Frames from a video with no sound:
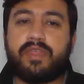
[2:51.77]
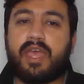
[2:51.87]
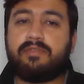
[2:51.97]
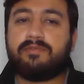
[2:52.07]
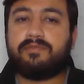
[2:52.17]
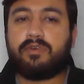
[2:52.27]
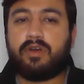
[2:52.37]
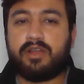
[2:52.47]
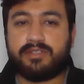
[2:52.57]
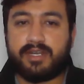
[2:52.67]

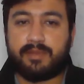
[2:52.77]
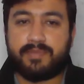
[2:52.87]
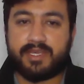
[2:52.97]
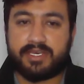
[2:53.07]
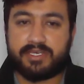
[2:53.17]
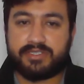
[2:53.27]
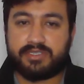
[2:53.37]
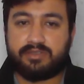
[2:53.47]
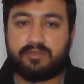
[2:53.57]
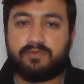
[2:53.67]
M400
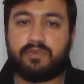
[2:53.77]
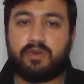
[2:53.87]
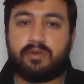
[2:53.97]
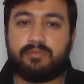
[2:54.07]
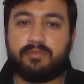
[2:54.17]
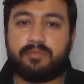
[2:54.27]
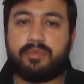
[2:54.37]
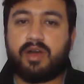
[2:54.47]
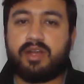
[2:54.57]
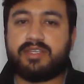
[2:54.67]
application form
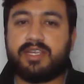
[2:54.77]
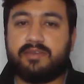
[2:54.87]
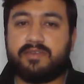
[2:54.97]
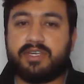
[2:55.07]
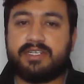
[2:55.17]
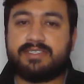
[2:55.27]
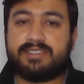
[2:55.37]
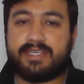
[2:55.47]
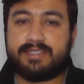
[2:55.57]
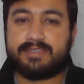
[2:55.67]
part 11, it
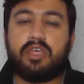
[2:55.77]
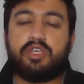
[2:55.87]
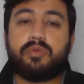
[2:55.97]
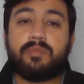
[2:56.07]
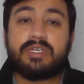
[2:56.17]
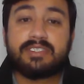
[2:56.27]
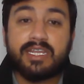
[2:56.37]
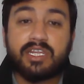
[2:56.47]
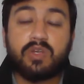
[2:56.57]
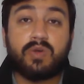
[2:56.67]
says you must
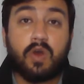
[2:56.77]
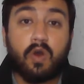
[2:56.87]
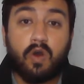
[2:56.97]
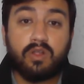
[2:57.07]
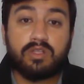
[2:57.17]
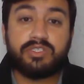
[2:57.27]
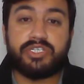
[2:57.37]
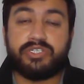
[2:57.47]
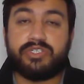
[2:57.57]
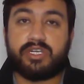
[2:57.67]
include all
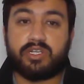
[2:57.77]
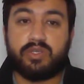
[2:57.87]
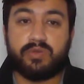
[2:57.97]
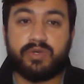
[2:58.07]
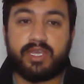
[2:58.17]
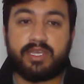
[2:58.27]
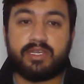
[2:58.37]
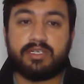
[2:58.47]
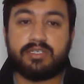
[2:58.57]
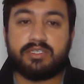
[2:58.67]
children,
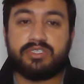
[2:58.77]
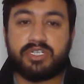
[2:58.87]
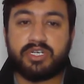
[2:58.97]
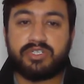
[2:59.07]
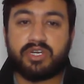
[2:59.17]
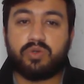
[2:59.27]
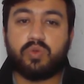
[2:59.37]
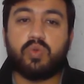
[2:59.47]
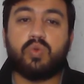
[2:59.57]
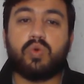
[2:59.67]
including children
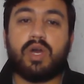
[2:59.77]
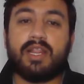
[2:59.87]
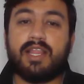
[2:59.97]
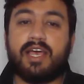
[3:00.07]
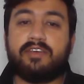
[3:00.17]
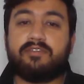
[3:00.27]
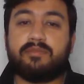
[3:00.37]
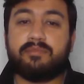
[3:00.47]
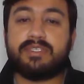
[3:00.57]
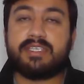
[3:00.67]
who are alive,
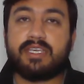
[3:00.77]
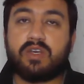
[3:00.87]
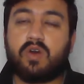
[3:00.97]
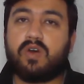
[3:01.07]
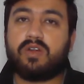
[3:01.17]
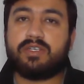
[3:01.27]
missing or